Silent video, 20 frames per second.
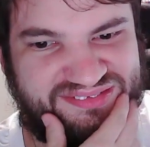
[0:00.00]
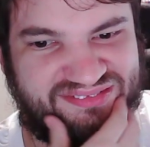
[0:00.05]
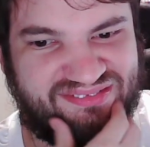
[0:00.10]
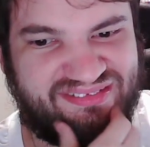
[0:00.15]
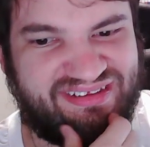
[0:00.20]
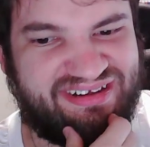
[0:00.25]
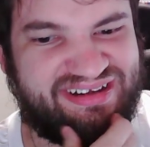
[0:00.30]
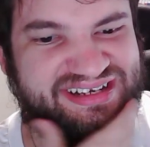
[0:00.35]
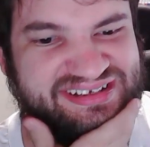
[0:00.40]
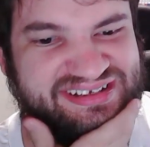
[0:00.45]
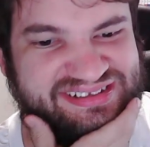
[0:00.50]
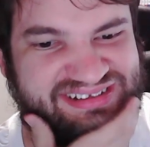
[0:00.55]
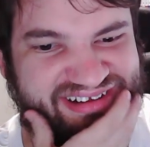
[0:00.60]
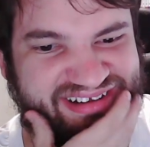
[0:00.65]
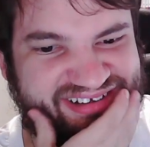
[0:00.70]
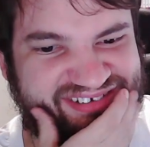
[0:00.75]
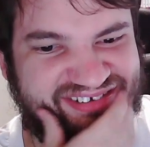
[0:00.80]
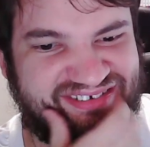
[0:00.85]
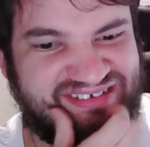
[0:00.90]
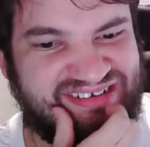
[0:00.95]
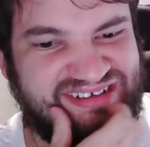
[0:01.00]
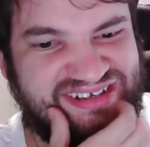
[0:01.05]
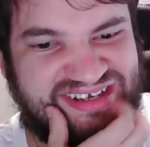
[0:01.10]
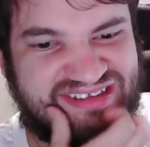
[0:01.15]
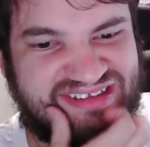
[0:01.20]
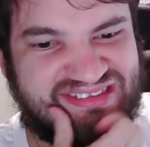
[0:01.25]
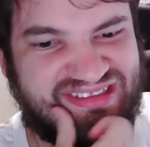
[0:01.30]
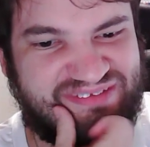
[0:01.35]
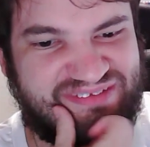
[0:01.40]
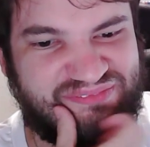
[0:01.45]
that intention
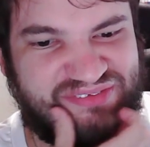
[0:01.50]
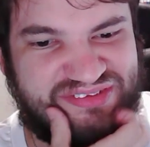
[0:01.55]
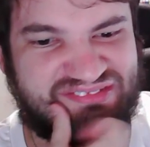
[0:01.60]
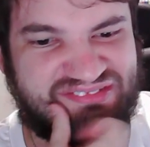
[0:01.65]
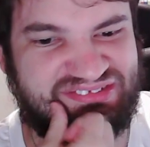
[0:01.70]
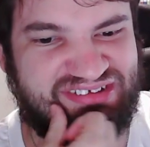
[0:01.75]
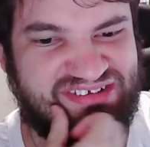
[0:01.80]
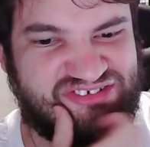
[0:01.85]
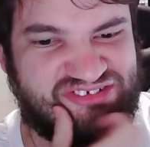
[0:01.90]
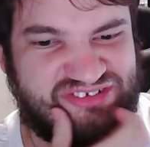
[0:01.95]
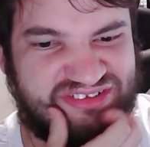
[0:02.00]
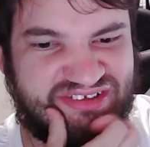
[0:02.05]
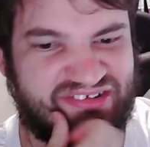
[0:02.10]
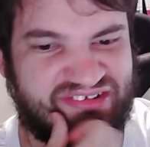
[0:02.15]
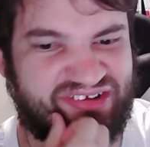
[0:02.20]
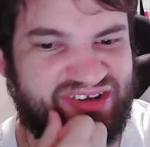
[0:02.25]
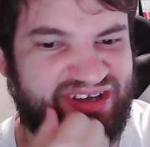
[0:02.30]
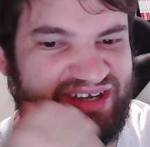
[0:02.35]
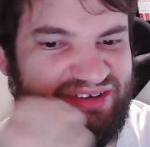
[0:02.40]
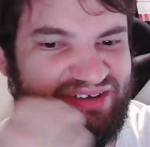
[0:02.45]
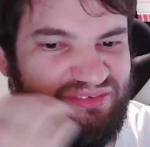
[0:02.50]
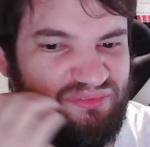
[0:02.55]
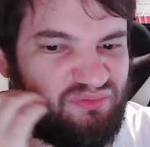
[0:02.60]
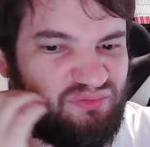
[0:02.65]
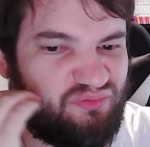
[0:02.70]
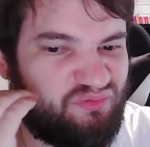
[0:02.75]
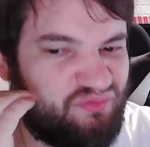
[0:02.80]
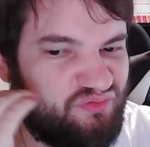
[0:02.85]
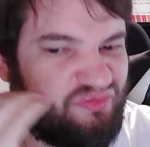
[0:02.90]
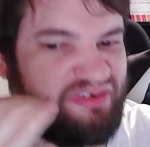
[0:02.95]
that whether intentionally or not
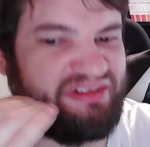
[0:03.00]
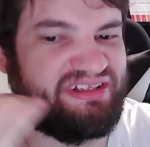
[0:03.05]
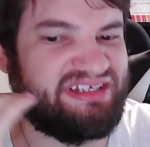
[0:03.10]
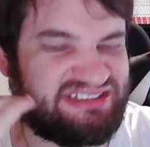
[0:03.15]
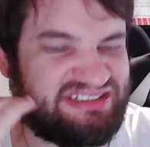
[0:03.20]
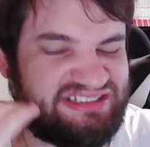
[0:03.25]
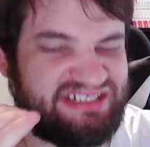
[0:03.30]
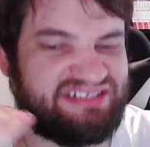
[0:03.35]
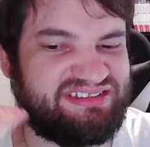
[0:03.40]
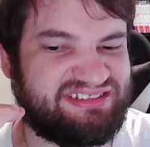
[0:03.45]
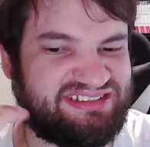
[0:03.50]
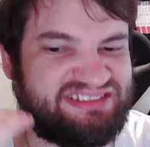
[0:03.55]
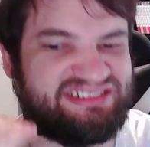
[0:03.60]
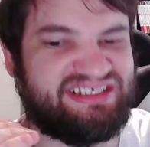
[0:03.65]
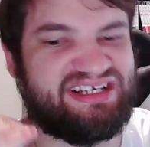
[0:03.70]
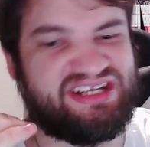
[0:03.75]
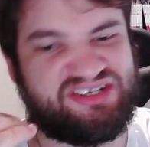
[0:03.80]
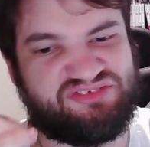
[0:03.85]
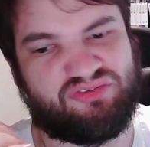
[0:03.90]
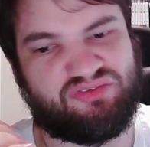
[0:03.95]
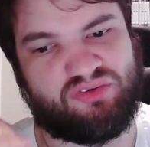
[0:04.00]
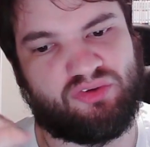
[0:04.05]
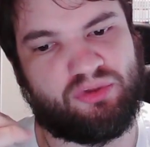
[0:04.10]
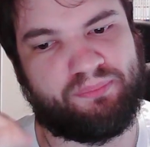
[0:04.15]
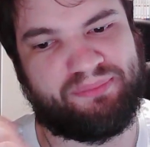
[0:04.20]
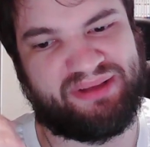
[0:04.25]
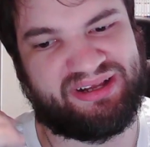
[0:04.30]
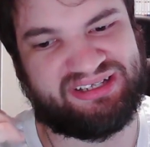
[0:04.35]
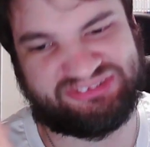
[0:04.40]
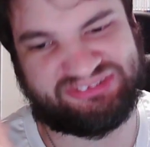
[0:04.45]
really set the stage for
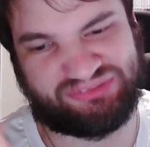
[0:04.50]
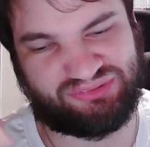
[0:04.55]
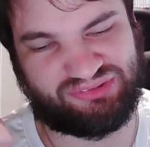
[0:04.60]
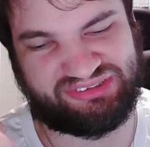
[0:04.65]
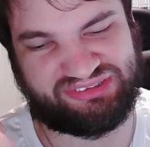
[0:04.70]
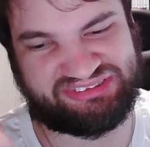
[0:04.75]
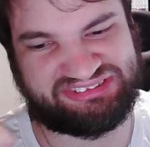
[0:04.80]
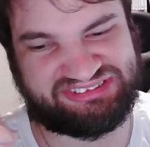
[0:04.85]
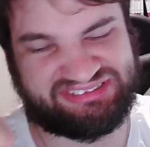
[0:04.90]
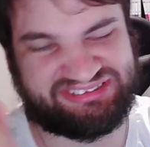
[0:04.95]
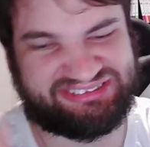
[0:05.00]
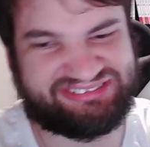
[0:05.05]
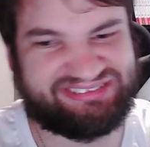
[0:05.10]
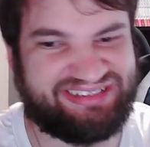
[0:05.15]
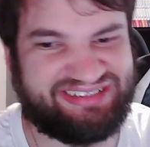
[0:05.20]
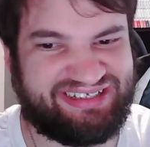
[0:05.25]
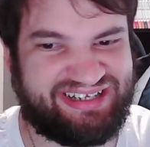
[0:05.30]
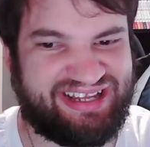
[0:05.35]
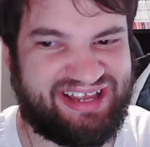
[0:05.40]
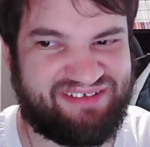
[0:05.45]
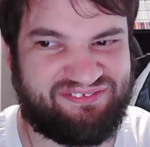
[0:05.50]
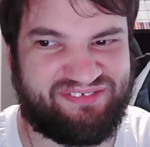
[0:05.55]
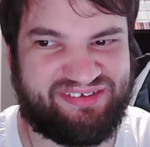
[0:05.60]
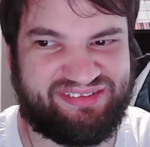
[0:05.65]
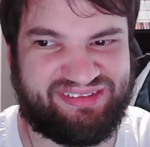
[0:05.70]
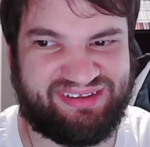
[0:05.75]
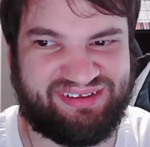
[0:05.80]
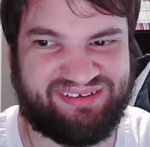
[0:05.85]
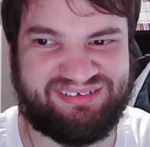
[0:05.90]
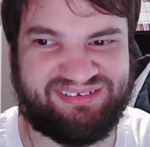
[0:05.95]
Rebecca's origins. Like,
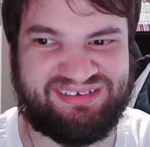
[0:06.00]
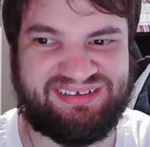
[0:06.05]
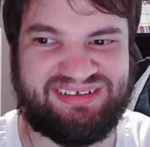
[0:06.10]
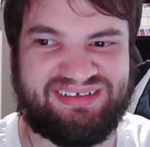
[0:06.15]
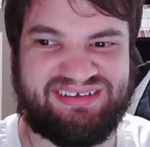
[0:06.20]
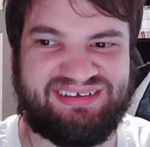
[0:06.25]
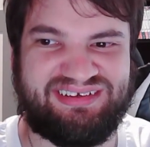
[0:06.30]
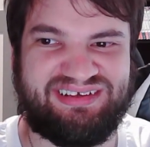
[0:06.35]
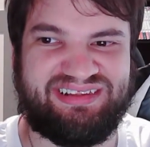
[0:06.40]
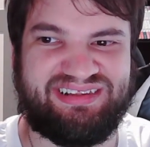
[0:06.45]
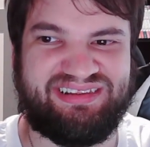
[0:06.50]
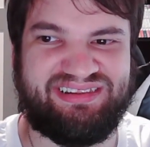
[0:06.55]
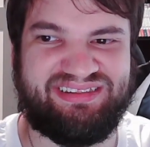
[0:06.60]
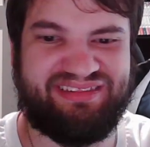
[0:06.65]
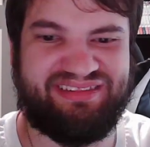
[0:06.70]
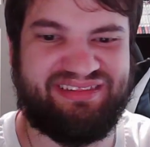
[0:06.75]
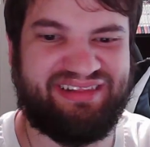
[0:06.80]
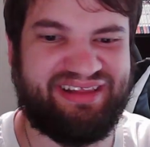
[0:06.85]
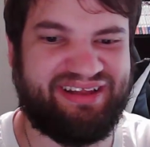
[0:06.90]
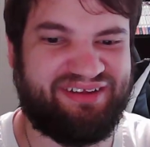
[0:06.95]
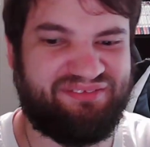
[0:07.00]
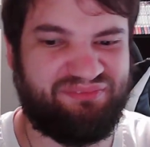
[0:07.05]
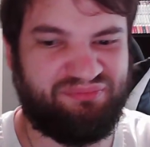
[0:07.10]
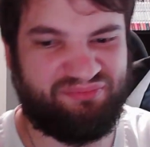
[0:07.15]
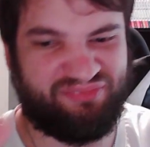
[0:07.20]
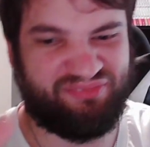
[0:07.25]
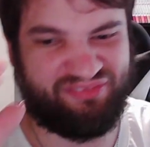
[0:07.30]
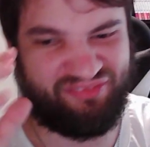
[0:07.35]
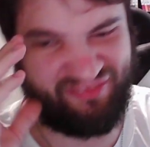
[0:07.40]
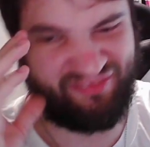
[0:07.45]
everything, like
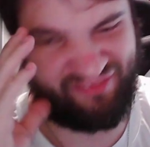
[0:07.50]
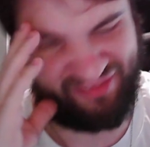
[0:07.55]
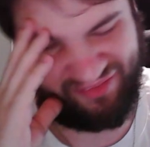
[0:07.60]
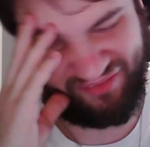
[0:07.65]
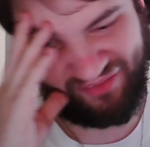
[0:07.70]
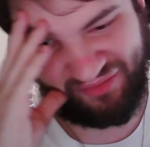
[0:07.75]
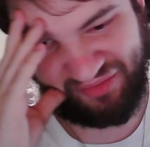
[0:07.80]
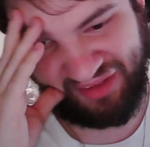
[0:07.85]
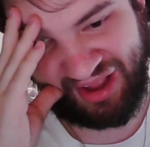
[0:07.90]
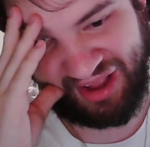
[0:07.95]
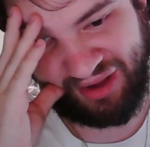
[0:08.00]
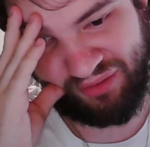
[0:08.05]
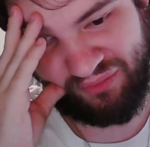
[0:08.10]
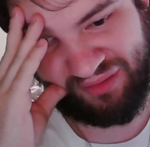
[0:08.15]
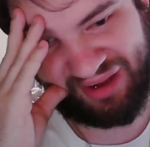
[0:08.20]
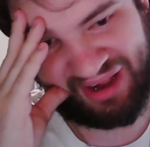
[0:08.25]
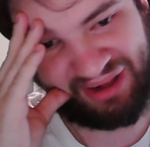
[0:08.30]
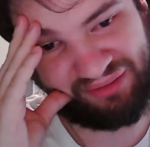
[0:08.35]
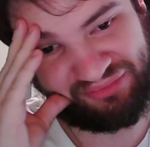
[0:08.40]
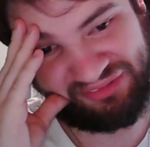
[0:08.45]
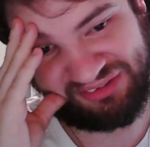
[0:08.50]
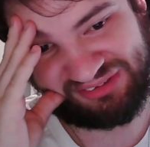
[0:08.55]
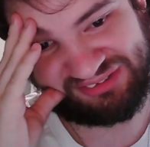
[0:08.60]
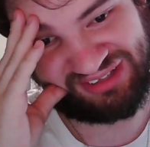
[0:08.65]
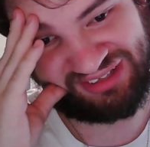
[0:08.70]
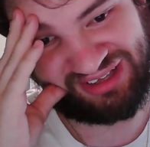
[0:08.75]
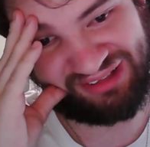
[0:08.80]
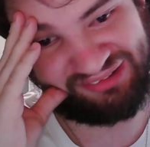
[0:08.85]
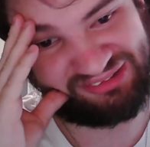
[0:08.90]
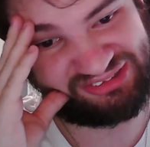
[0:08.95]
how how this
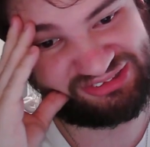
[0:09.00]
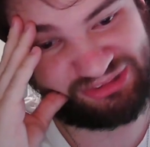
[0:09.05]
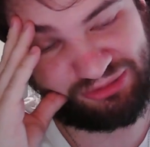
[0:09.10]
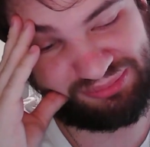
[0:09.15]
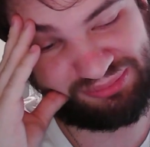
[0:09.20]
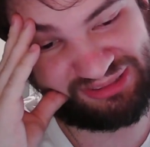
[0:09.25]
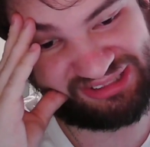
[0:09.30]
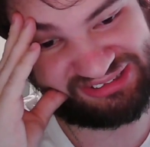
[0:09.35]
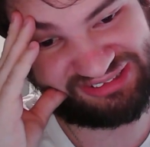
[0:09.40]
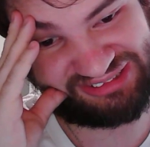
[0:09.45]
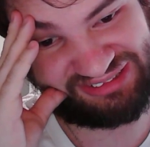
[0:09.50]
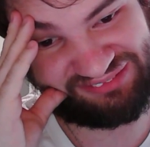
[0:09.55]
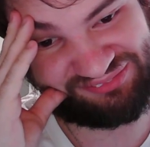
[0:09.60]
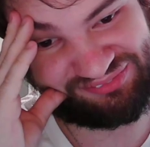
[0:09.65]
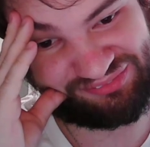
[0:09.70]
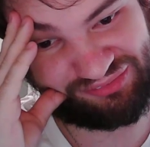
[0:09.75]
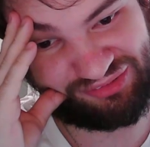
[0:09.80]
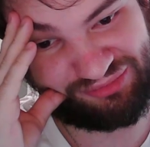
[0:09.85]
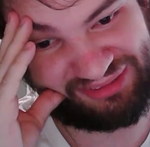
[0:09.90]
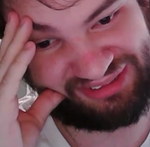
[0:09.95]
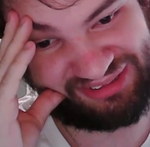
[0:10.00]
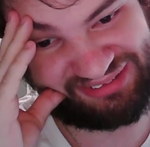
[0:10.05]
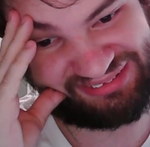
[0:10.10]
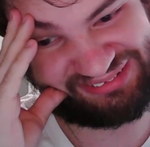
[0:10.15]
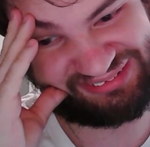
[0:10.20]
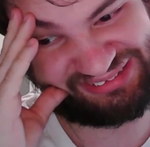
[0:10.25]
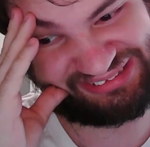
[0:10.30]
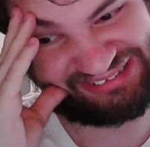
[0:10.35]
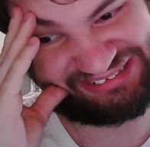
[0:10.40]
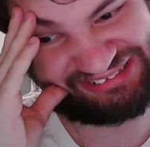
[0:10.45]
how this all plays out for
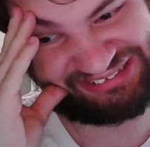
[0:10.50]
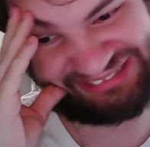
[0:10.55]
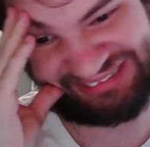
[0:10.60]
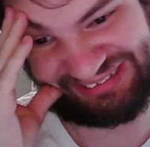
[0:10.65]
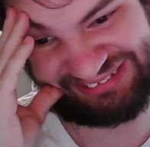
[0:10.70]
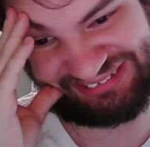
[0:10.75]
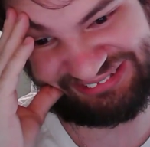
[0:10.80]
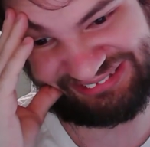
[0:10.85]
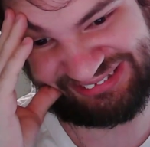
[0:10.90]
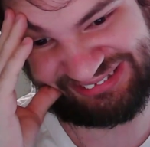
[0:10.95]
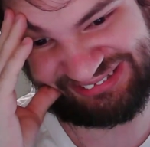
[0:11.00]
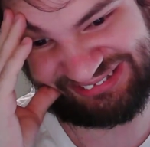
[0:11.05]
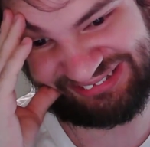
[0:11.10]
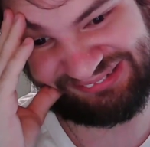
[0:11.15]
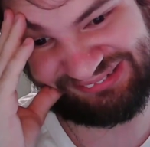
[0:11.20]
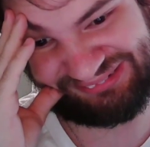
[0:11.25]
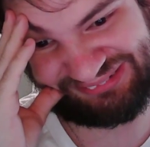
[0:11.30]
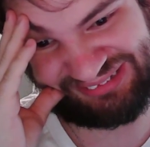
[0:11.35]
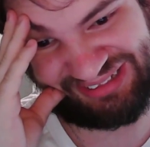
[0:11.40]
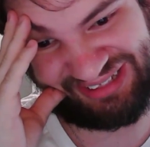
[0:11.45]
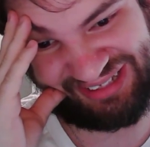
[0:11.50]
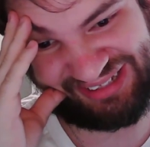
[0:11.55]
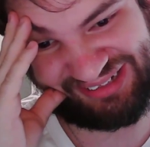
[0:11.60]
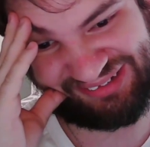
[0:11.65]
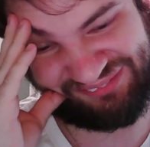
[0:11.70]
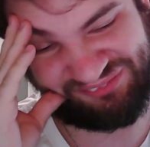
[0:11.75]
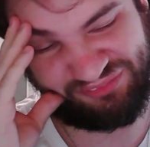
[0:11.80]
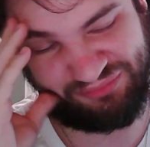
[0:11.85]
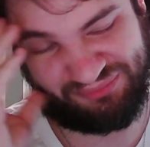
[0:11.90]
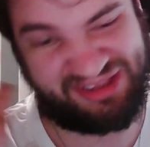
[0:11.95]
Rebecca is honestly still kind
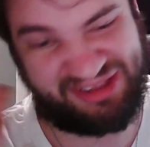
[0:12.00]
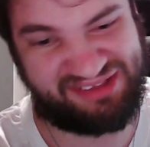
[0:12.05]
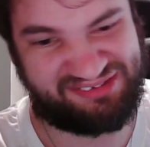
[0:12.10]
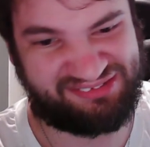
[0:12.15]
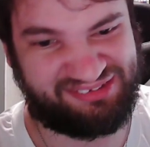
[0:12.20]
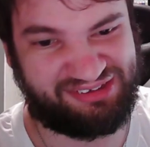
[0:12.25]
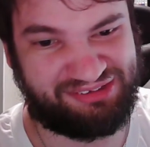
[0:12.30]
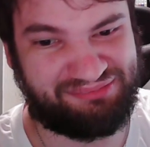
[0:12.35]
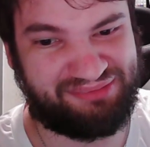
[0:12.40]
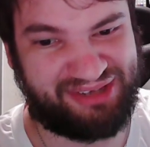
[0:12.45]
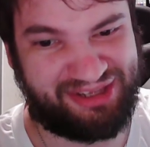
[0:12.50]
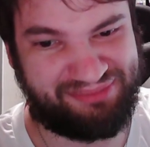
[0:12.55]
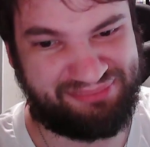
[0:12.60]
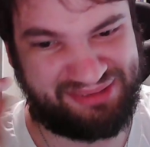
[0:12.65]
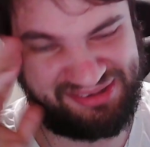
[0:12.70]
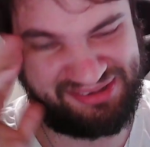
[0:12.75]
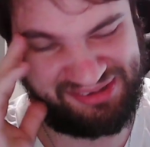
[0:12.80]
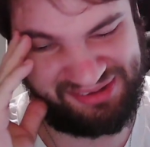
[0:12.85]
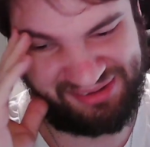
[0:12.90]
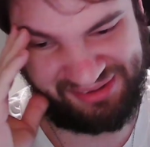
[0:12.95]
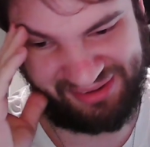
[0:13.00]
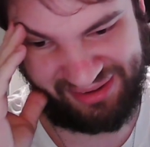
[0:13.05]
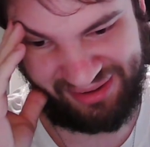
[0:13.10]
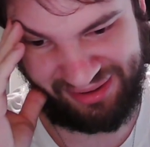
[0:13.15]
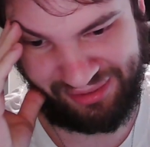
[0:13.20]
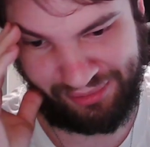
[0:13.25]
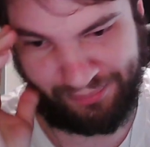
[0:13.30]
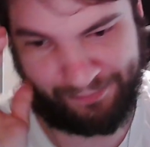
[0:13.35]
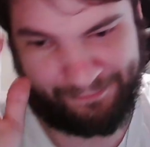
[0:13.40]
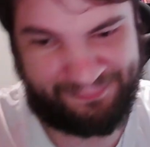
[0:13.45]
of amazing in my opinion.
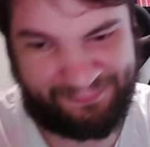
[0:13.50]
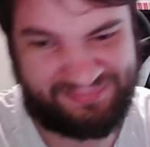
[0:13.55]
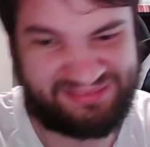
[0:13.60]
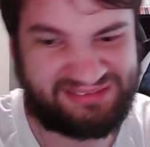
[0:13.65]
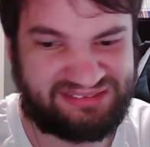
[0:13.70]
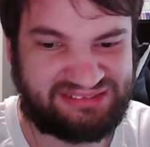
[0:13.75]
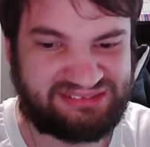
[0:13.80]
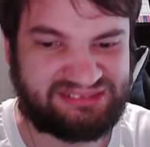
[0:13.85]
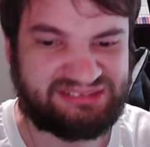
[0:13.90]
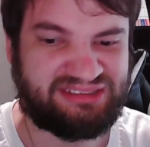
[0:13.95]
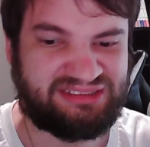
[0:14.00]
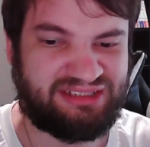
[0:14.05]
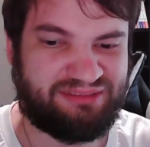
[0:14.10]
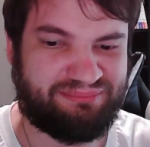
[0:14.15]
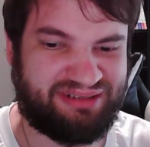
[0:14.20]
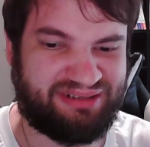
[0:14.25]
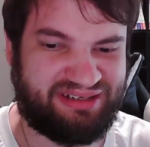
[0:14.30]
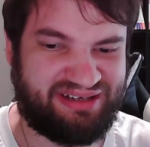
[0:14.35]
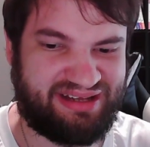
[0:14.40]
Um, but